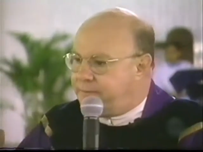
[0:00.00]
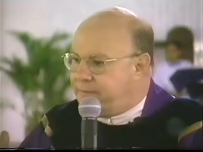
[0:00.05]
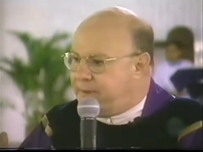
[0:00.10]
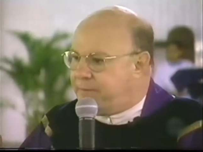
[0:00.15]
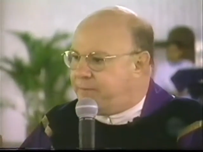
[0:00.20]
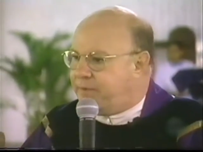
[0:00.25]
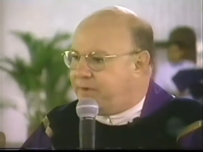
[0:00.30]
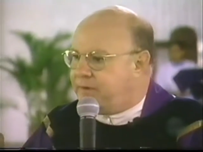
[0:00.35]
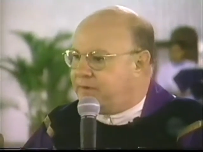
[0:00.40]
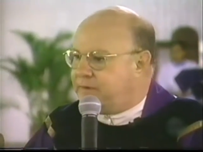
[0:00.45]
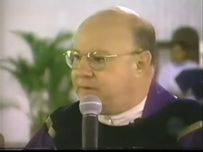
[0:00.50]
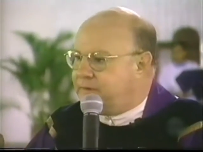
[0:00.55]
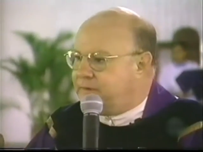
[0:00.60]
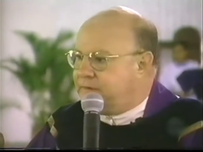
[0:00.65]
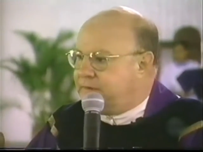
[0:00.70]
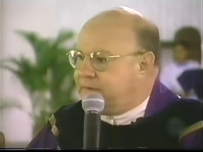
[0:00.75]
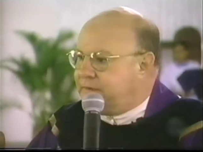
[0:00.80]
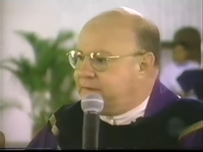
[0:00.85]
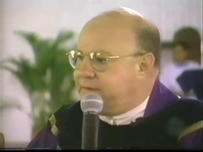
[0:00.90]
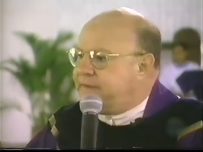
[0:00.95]
his life
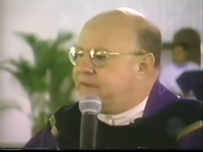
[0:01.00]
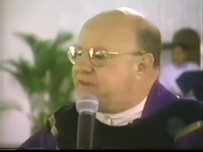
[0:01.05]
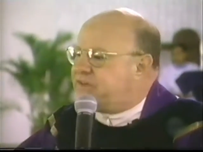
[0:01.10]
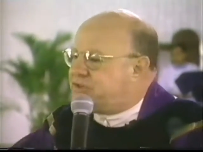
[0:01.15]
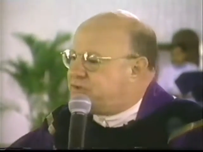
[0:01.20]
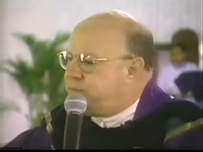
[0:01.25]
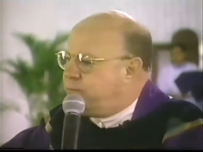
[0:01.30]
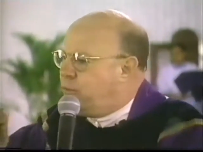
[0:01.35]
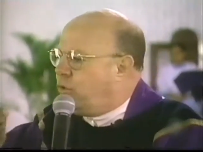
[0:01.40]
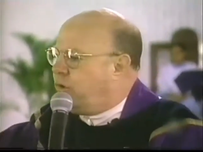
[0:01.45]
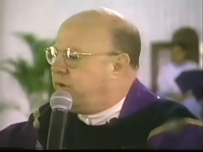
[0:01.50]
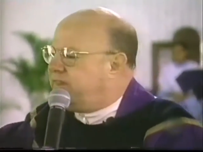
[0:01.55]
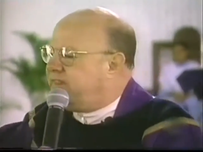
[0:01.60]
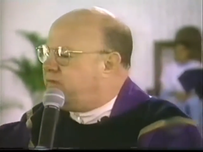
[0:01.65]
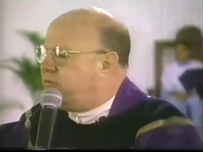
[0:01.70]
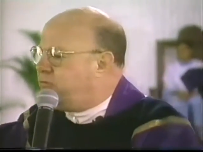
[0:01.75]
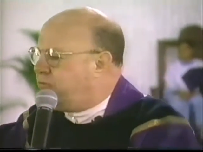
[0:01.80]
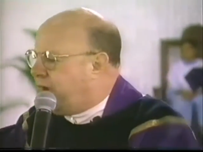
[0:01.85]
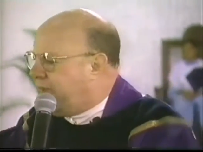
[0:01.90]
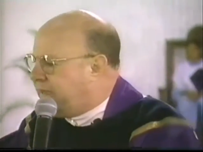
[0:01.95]
to the
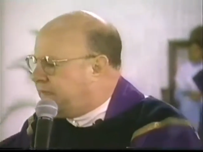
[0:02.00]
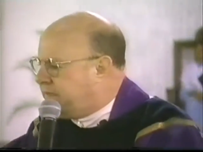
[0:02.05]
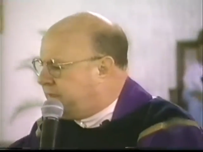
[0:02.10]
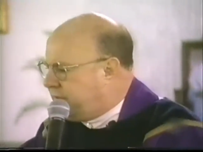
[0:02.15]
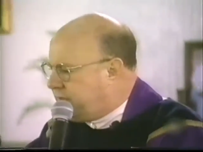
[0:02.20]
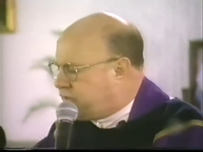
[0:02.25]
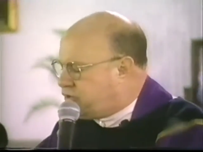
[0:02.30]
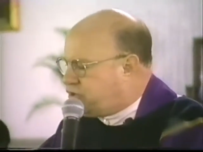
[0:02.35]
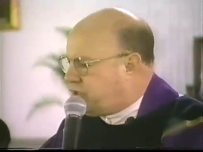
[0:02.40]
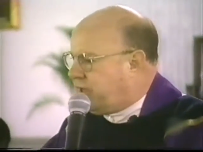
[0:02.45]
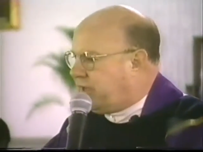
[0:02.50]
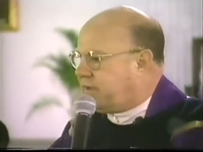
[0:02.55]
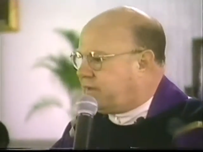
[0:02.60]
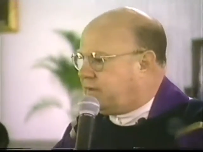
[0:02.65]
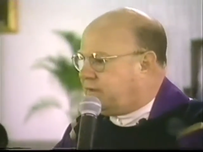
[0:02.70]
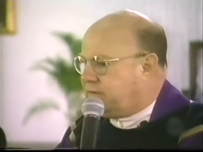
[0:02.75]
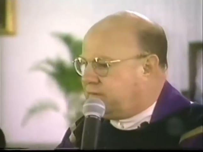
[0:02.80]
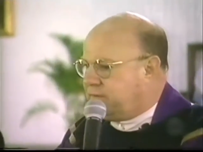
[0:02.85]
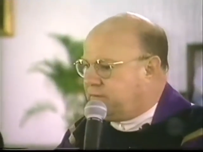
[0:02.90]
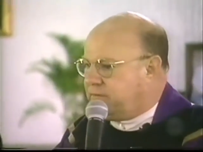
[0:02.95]
betterment and
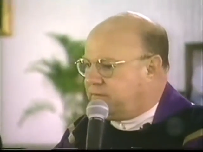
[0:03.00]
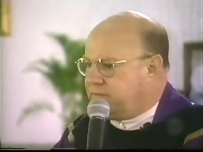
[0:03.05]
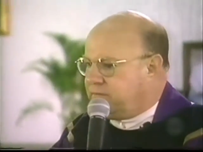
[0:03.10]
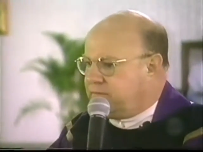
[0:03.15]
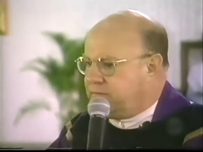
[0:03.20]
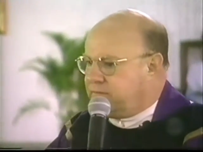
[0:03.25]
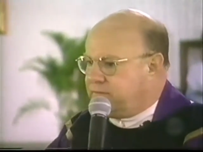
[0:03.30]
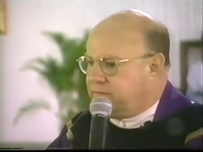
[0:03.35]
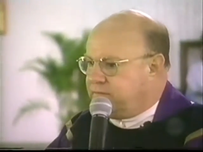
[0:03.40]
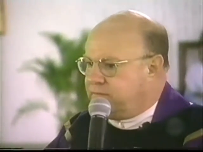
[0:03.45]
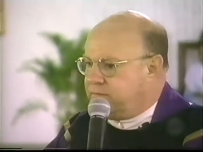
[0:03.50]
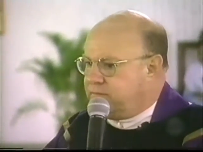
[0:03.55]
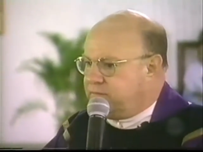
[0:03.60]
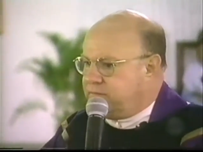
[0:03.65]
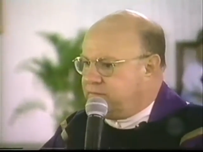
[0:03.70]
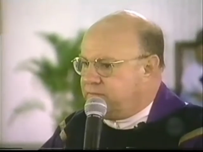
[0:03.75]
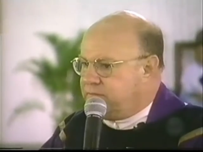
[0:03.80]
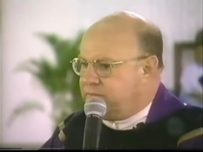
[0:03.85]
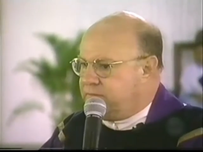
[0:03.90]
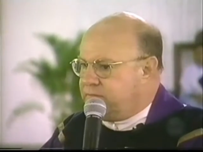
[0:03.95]
service of the most
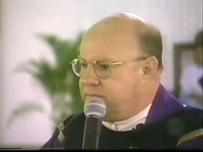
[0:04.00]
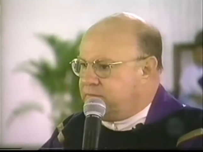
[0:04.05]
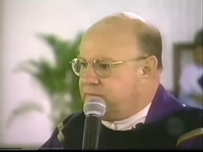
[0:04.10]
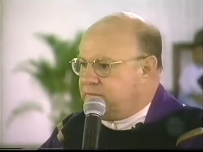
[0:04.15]
vulnerable.